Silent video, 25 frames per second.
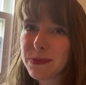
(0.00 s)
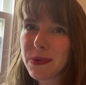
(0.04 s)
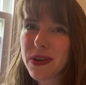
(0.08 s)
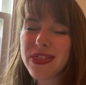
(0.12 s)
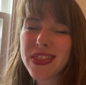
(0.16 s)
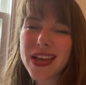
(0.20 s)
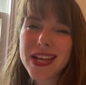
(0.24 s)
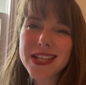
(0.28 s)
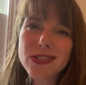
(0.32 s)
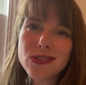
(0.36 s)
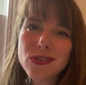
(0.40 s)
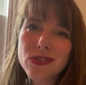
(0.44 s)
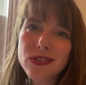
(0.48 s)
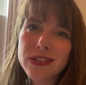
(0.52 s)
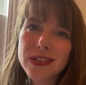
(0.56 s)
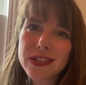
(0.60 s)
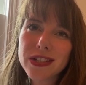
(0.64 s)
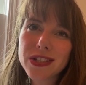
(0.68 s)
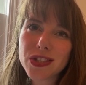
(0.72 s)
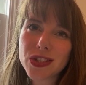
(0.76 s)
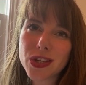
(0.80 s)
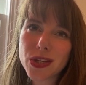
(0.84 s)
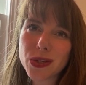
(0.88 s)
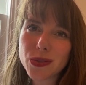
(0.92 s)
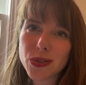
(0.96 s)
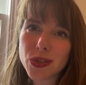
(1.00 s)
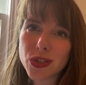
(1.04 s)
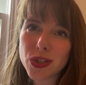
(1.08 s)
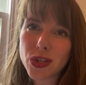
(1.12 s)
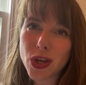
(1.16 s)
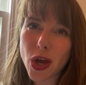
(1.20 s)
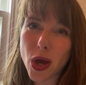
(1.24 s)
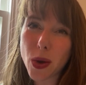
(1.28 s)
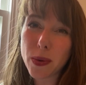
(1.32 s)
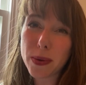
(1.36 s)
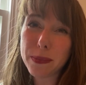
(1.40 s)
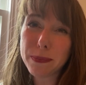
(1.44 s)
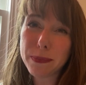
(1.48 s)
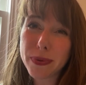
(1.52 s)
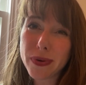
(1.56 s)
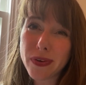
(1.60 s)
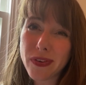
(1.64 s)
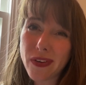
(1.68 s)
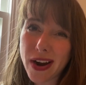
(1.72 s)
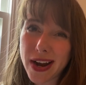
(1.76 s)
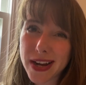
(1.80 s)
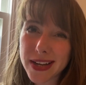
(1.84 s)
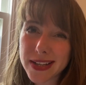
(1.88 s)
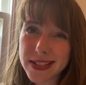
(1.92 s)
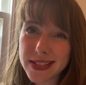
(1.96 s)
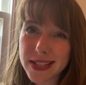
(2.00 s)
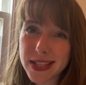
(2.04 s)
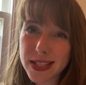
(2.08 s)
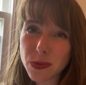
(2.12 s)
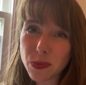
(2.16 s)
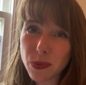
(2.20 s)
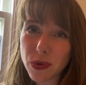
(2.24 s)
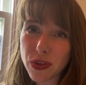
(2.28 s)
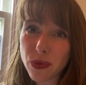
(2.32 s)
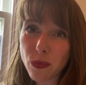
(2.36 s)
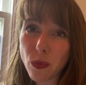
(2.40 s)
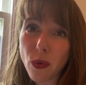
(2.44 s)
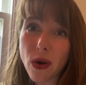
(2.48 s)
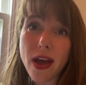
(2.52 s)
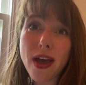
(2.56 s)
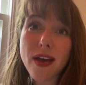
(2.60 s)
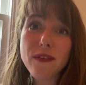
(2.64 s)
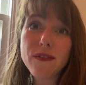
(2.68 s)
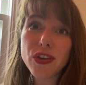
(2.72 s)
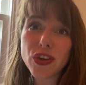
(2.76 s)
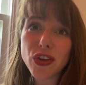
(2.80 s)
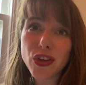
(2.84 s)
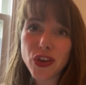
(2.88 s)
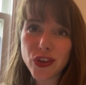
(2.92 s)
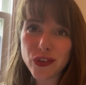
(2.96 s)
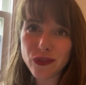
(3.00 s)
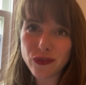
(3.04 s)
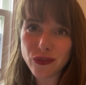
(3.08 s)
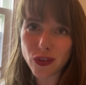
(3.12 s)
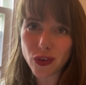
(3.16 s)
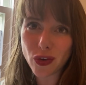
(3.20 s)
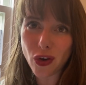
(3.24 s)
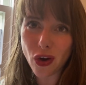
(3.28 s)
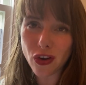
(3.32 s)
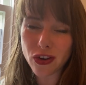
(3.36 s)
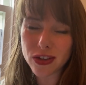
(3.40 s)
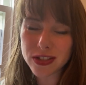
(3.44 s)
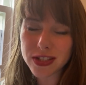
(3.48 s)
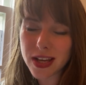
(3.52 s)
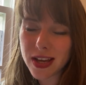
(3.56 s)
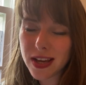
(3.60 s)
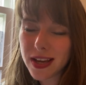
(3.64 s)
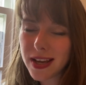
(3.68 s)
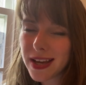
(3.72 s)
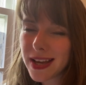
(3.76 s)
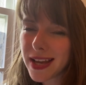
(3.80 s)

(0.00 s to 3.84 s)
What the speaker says: but that's not an excuse to go and practice with whatever you've got.